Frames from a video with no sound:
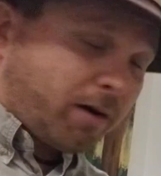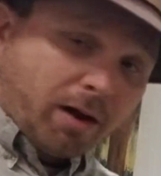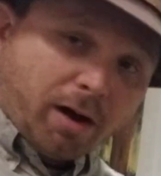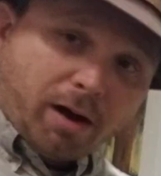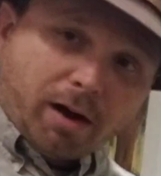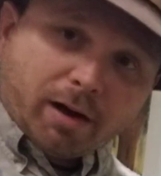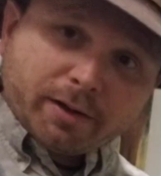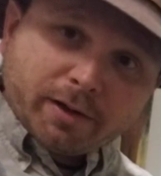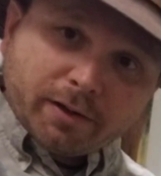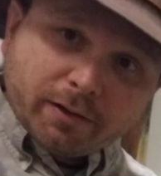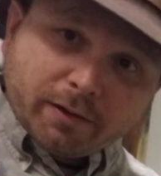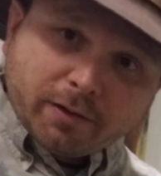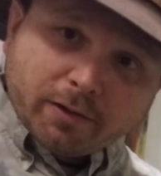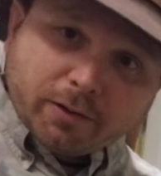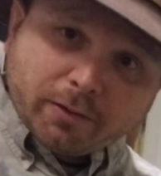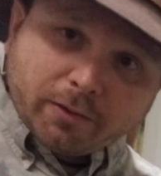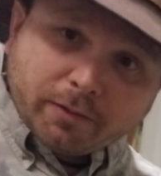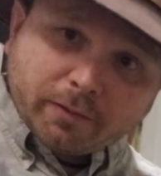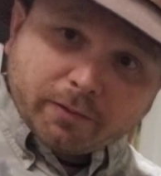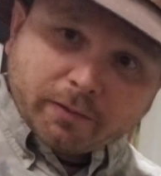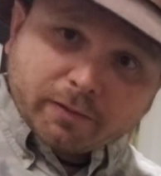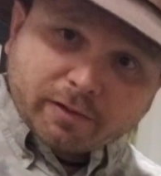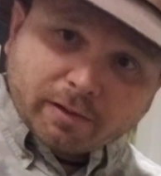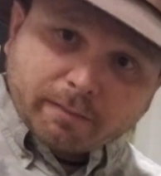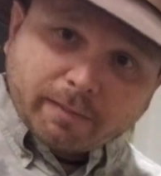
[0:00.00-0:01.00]
on to
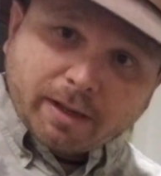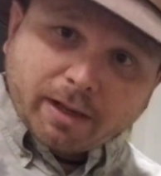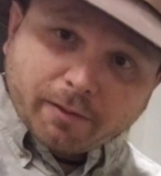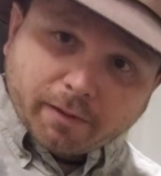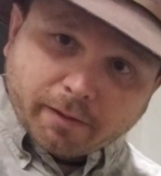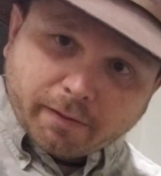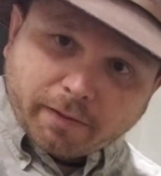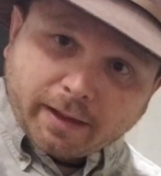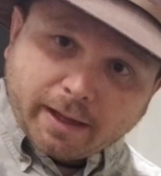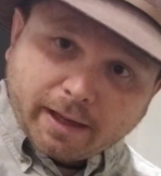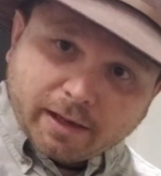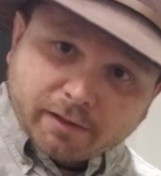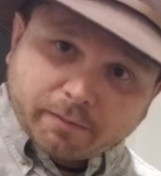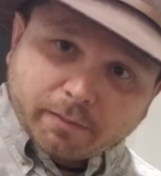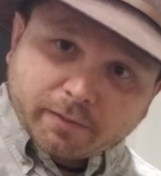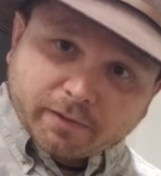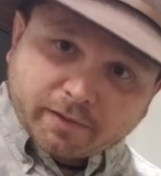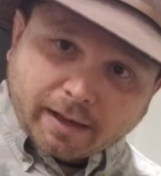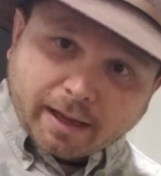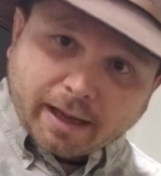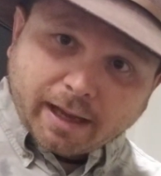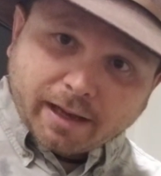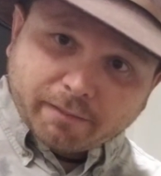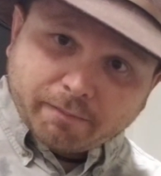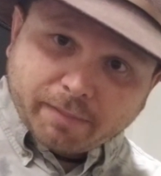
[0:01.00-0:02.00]
do some other things
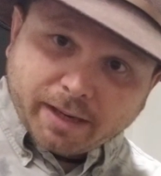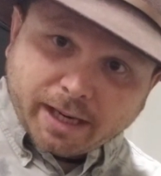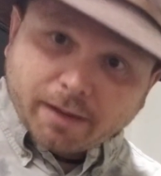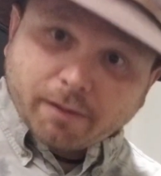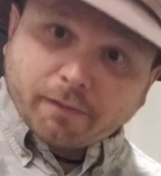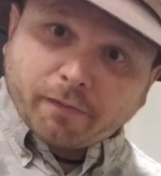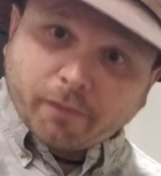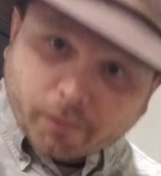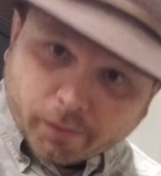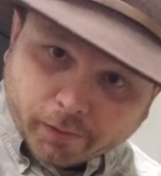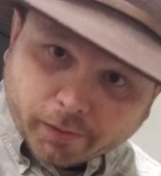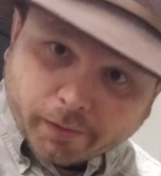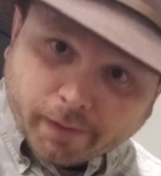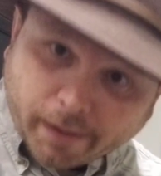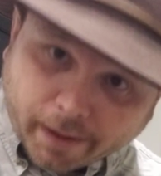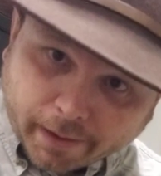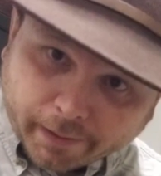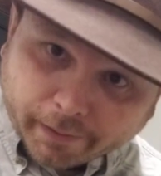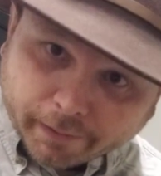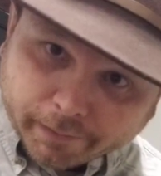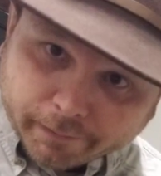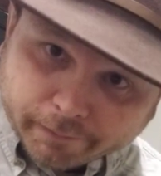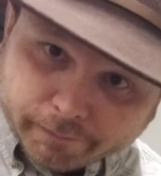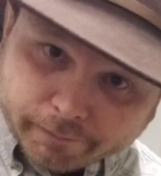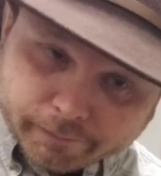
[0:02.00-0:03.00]
besides being a Florida
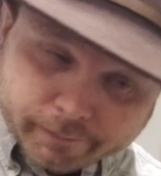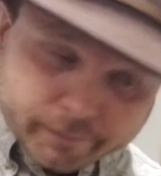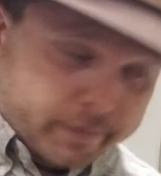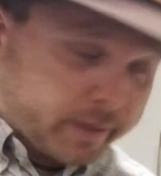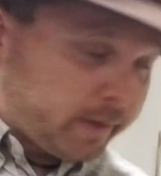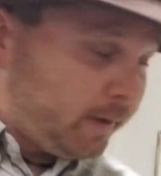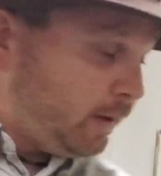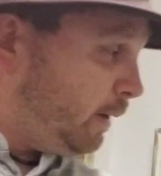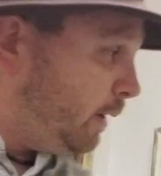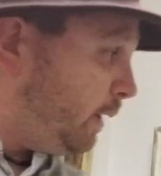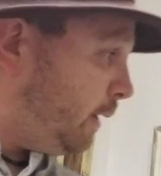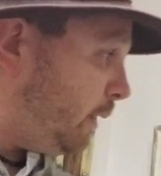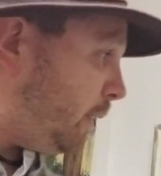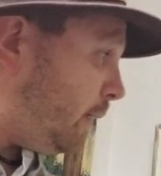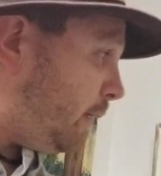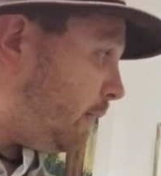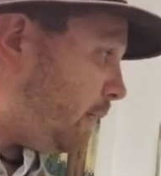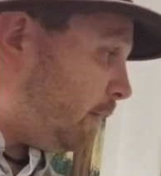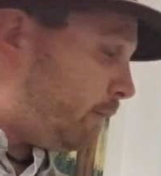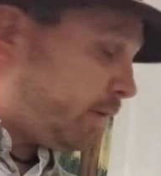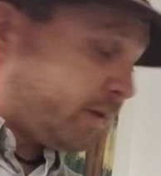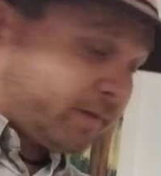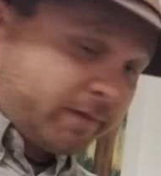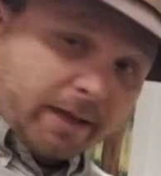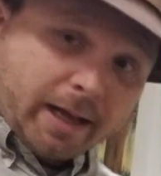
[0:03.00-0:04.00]
Cracker,
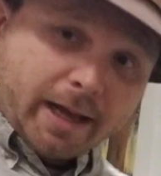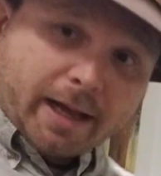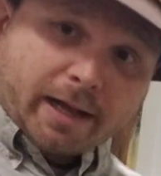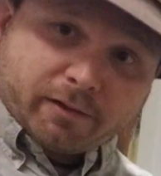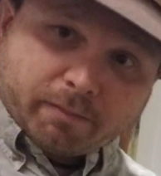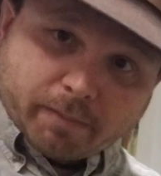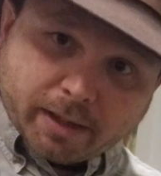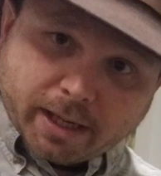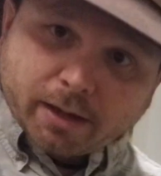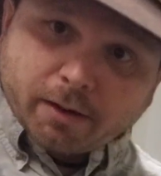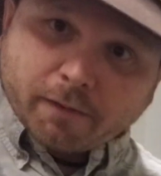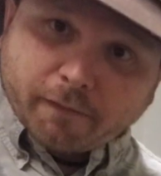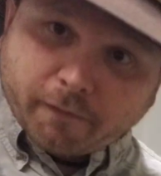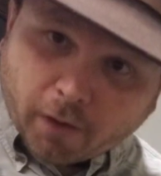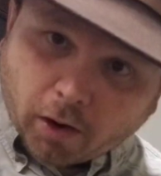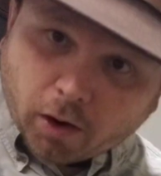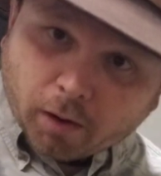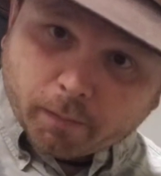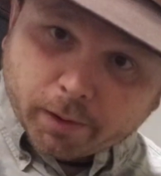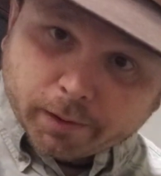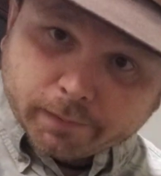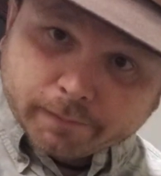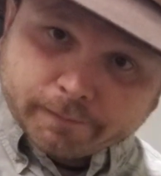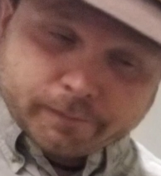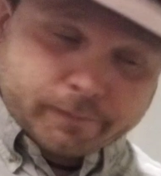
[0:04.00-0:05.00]
besides being a
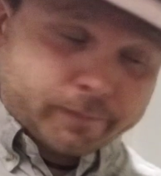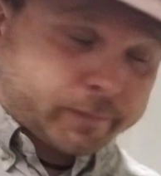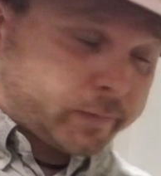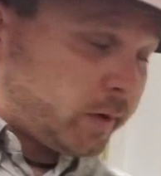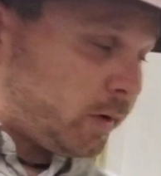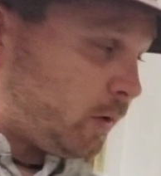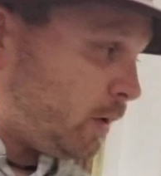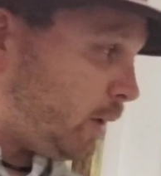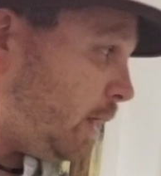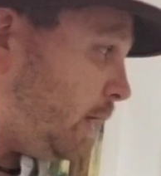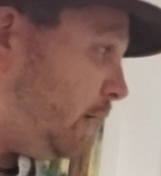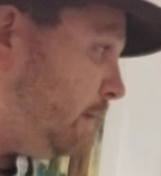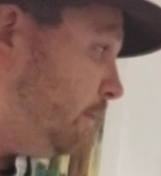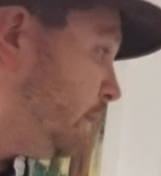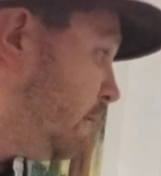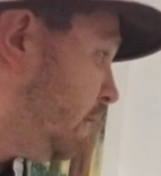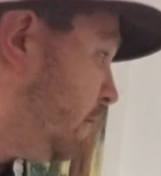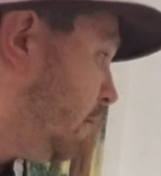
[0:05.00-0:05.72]
farmer. Okay.